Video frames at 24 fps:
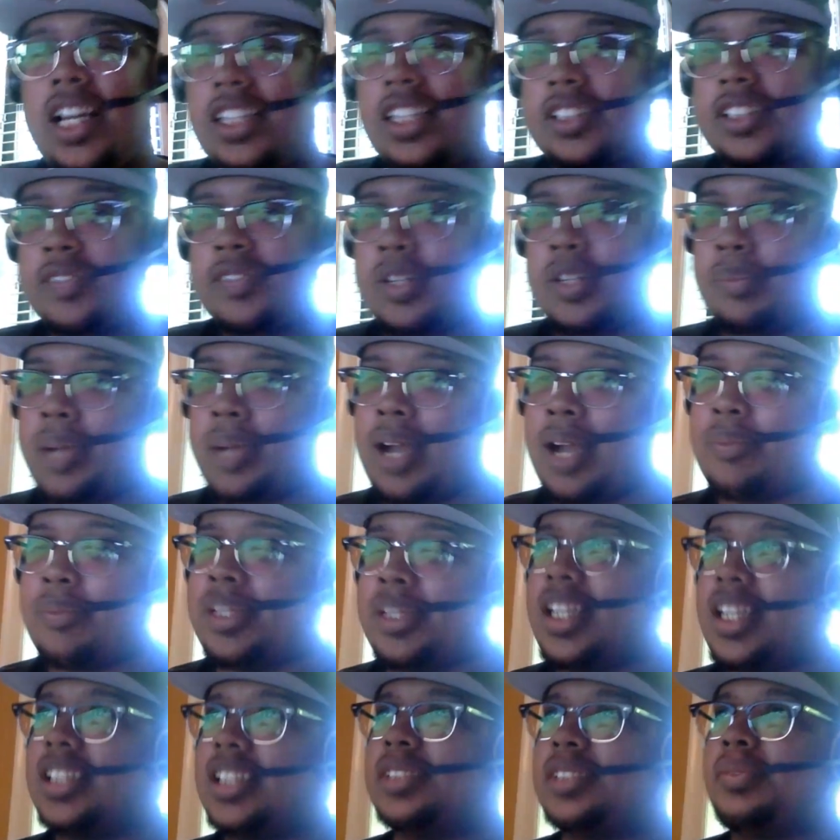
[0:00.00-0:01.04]
of hip hop
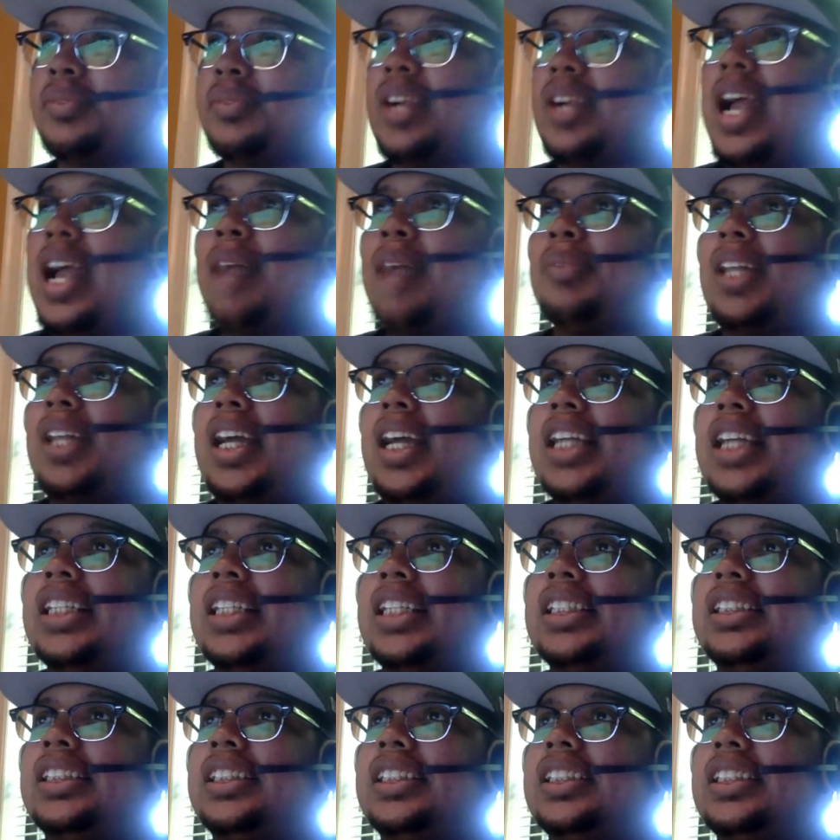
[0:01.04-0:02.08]
because of rap like
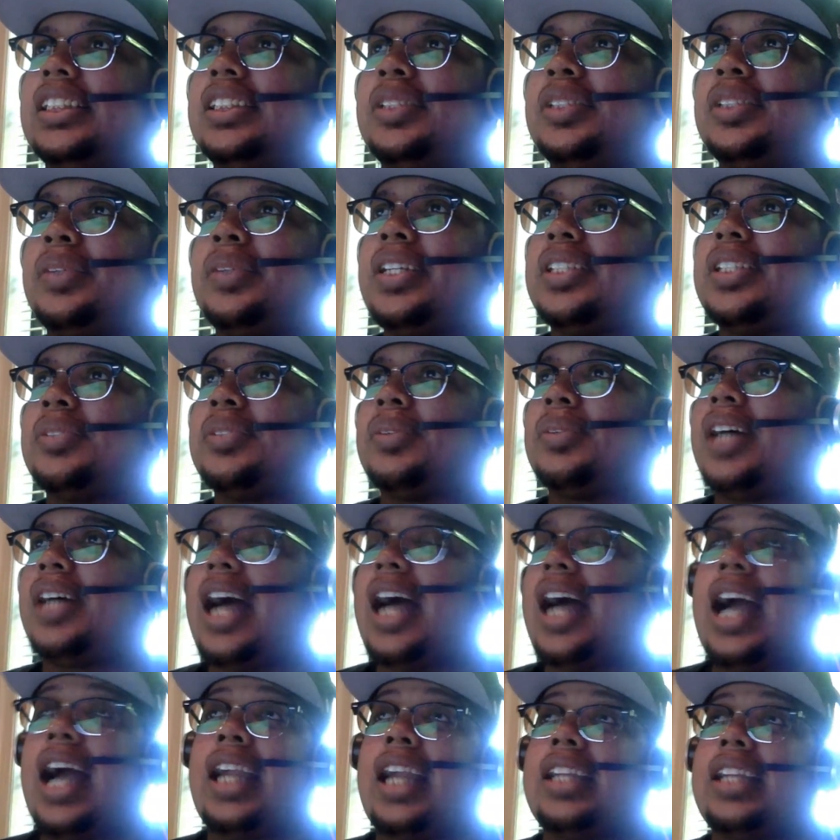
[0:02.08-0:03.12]
it's it's the reason why I
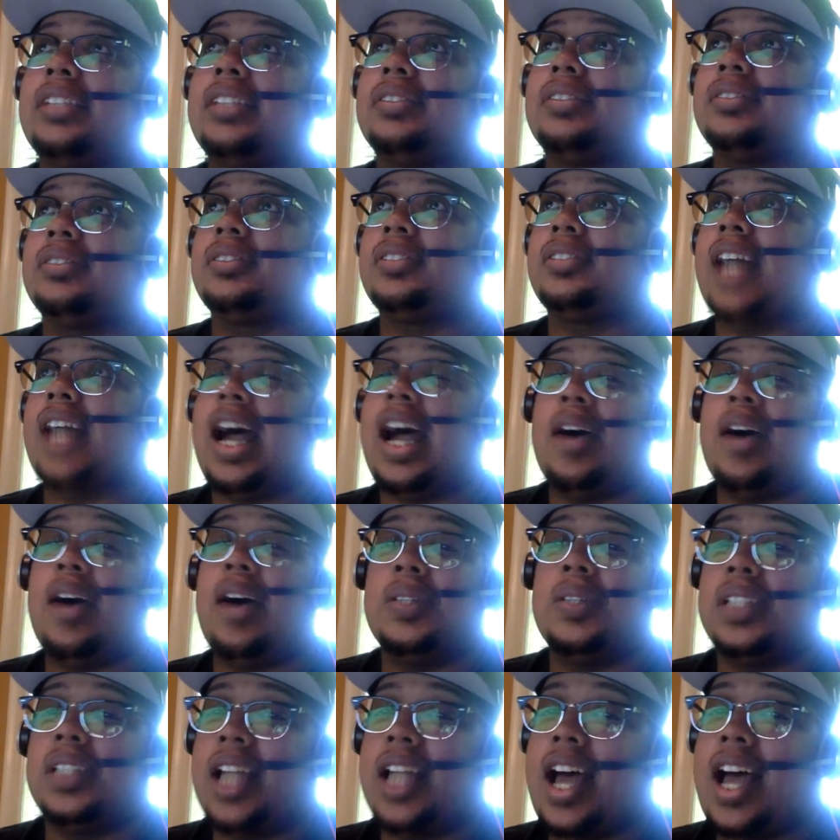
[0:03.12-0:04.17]
can I owe a
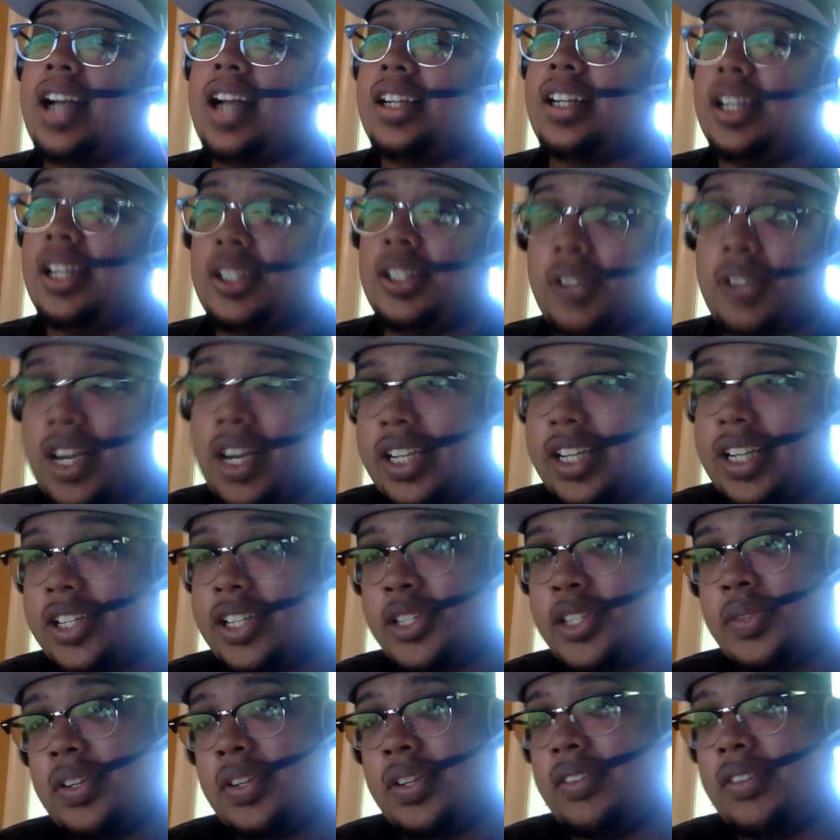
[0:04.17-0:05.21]
lot of credit to
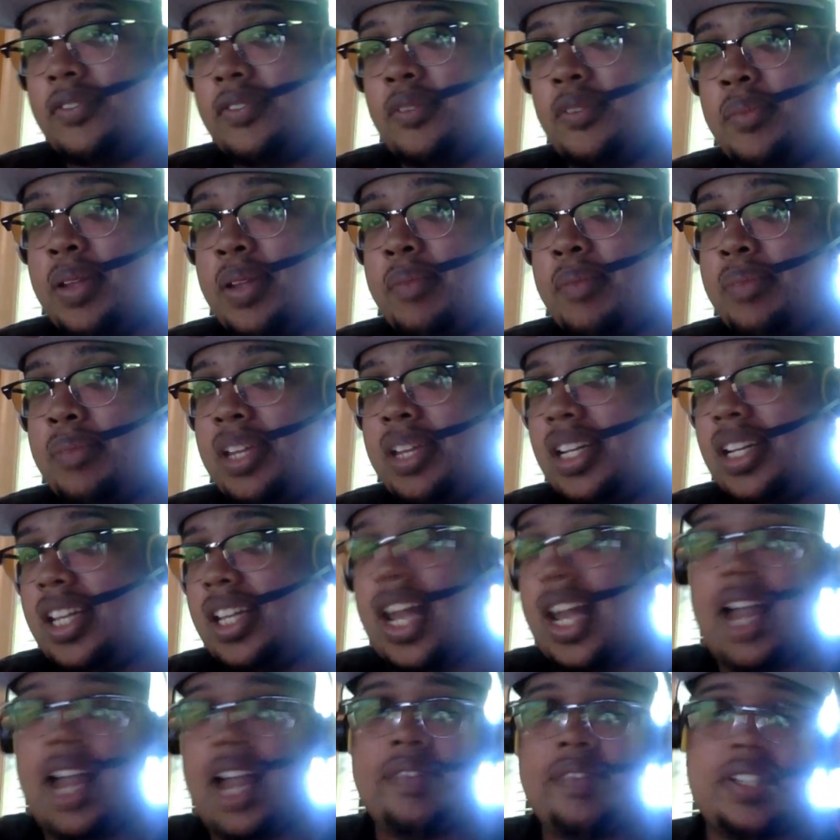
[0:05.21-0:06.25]
it for me being alive
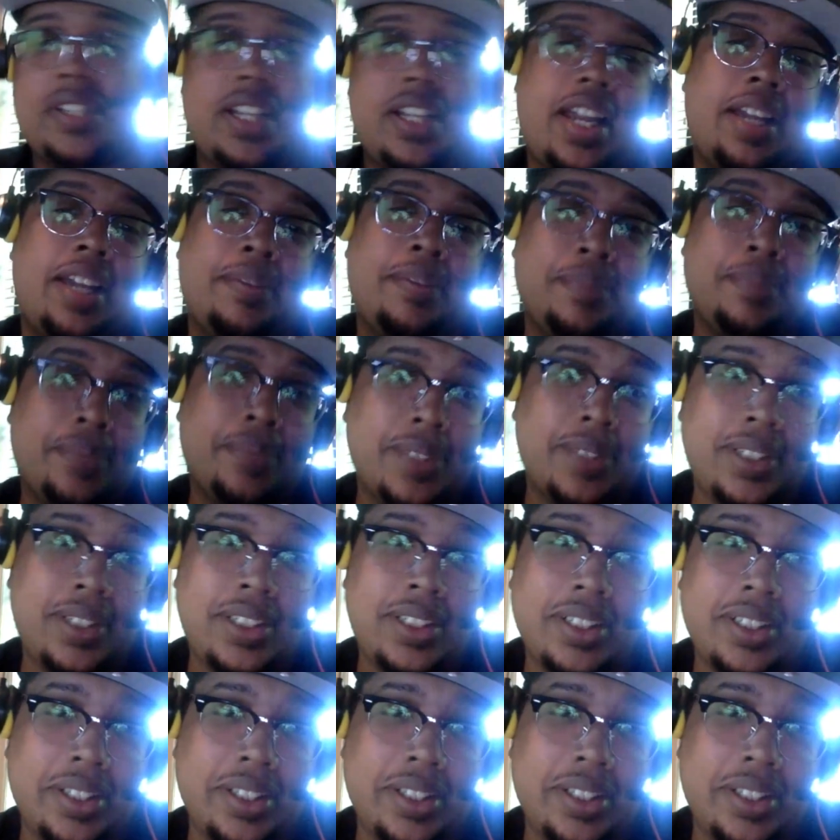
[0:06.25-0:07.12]
today. You, you